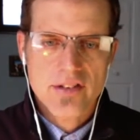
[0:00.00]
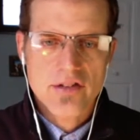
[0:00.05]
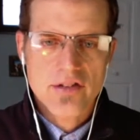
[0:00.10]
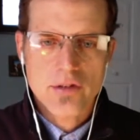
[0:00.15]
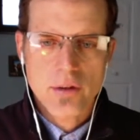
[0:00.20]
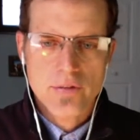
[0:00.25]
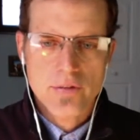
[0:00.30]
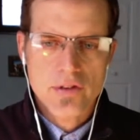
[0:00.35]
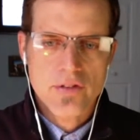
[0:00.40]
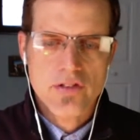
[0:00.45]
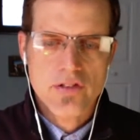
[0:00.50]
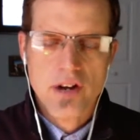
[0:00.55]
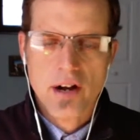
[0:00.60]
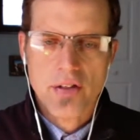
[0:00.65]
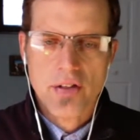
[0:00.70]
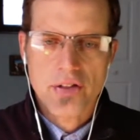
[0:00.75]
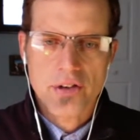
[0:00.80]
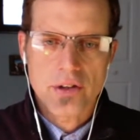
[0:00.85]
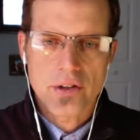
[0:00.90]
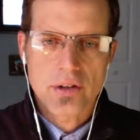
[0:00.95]
So if you've
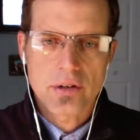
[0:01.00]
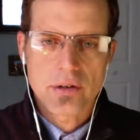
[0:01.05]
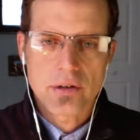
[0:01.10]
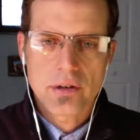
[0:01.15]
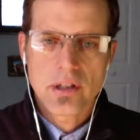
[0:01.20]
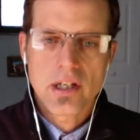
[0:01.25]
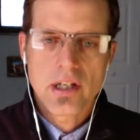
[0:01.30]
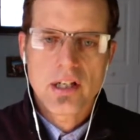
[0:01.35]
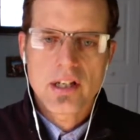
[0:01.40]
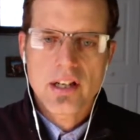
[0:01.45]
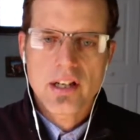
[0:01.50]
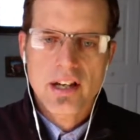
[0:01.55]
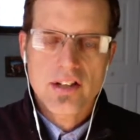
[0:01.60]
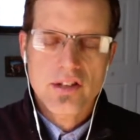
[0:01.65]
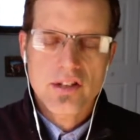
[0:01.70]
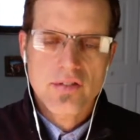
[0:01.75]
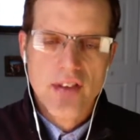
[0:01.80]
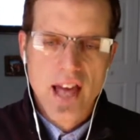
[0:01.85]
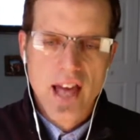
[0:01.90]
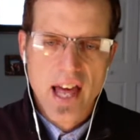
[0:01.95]
gone through and
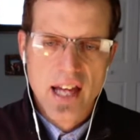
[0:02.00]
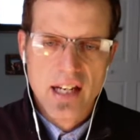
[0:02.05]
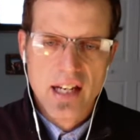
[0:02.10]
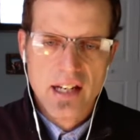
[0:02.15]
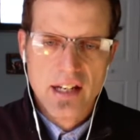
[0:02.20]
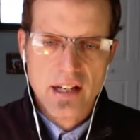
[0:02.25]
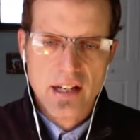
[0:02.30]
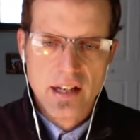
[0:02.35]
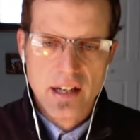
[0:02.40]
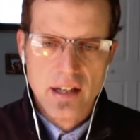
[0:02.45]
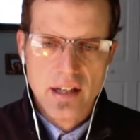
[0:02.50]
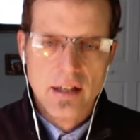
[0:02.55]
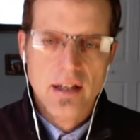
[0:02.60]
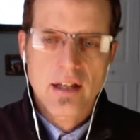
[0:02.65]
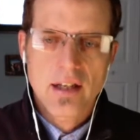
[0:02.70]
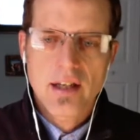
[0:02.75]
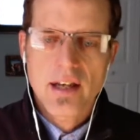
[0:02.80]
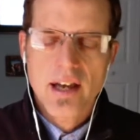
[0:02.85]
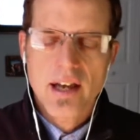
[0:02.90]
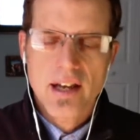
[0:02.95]
you've edited it
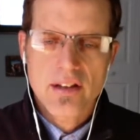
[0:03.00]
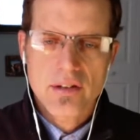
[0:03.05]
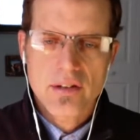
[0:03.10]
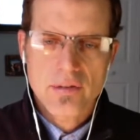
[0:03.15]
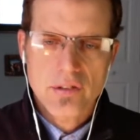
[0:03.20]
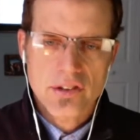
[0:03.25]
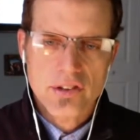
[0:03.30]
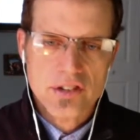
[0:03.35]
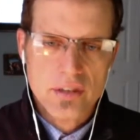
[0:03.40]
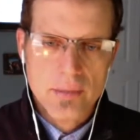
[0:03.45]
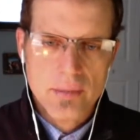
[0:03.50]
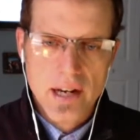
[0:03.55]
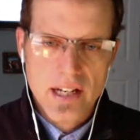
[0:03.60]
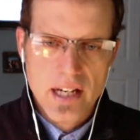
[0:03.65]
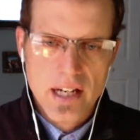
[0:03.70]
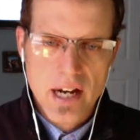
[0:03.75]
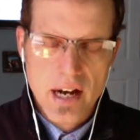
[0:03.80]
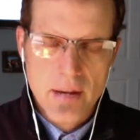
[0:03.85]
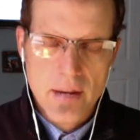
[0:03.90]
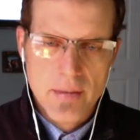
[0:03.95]
and you've looked at my
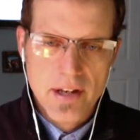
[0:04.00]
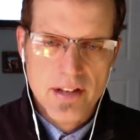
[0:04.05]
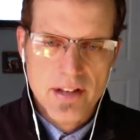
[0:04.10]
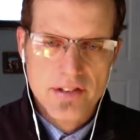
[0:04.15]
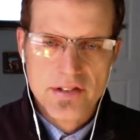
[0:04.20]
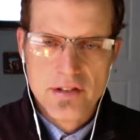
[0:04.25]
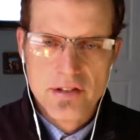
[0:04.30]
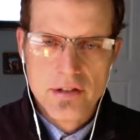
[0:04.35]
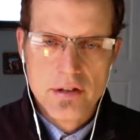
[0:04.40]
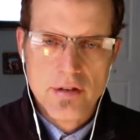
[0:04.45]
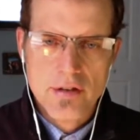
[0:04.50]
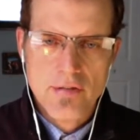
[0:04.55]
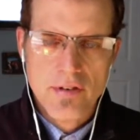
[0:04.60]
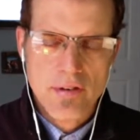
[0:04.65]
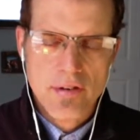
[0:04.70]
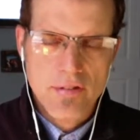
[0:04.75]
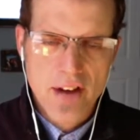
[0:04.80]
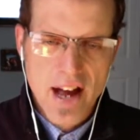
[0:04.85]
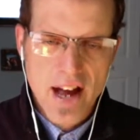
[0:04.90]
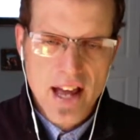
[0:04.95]
comments, you've
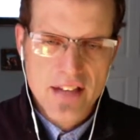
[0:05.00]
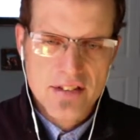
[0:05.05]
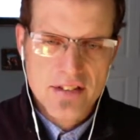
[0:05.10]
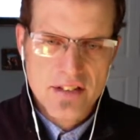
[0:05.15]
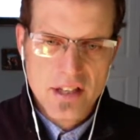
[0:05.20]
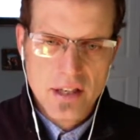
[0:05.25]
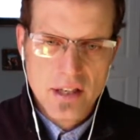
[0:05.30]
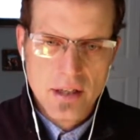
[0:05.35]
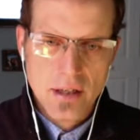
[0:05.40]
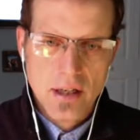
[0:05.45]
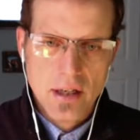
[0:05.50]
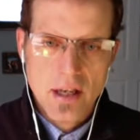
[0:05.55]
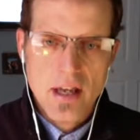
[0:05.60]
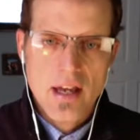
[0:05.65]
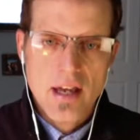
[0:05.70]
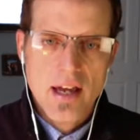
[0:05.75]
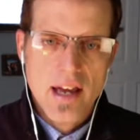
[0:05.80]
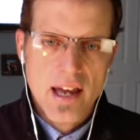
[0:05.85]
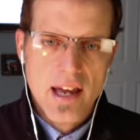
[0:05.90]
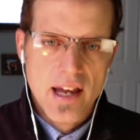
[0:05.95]
revised it,
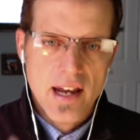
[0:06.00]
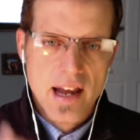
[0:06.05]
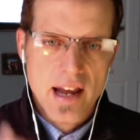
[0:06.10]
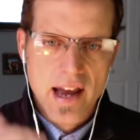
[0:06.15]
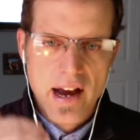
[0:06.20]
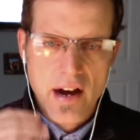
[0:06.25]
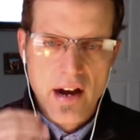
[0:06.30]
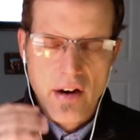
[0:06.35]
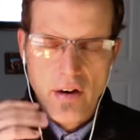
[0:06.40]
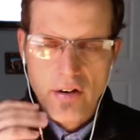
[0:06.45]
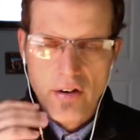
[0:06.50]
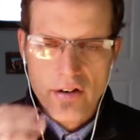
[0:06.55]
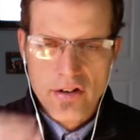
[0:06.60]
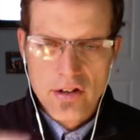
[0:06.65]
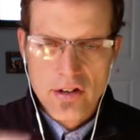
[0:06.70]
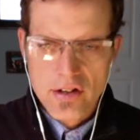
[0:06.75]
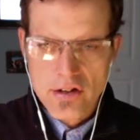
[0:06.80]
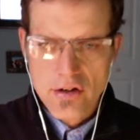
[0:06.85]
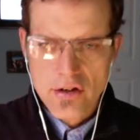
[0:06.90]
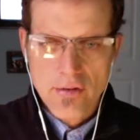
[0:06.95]
and now
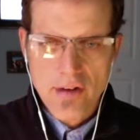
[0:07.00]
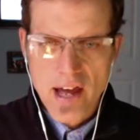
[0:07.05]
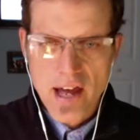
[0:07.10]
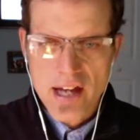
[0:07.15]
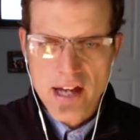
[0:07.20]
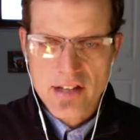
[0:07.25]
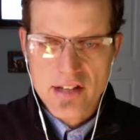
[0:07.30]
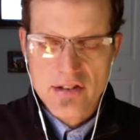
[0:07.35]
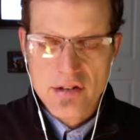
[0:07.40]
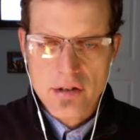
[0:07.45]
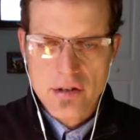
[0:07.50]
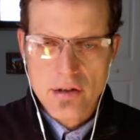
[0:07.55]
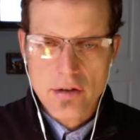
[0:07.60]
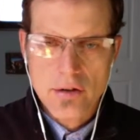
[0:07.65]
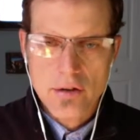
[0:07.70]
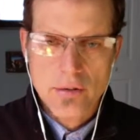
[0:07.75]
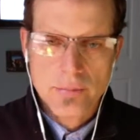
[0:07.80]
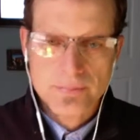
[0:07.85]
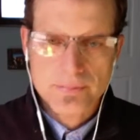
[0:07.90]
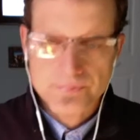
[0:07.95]
you're ready
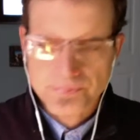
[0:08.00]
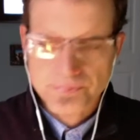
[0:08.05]
to